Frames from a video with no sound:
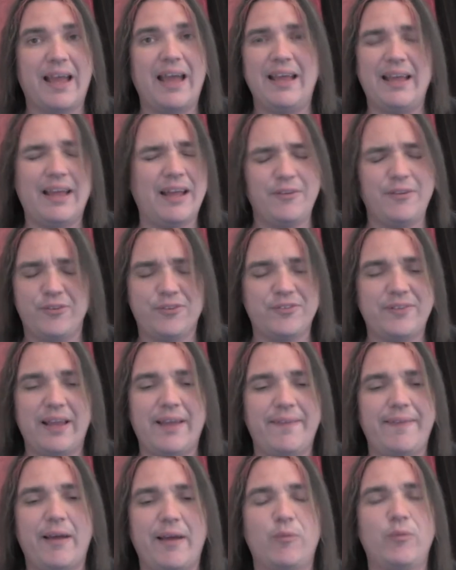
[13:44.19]
I
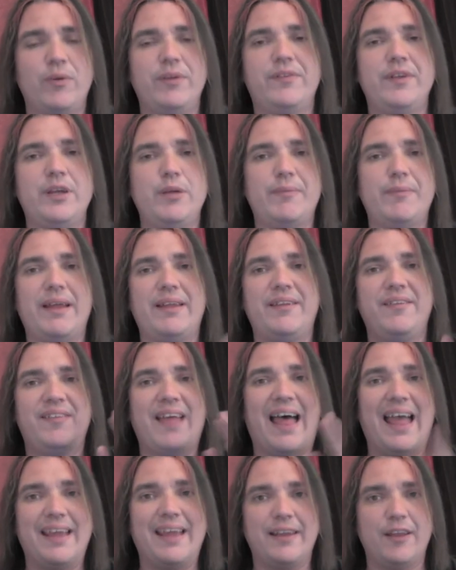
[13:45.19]
understand that was, he meant
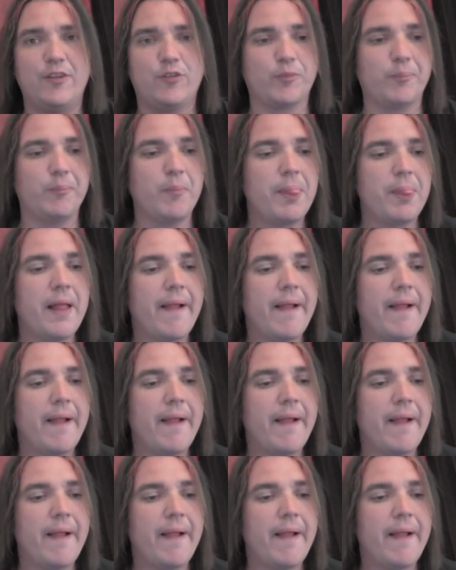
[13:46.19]
Zionism.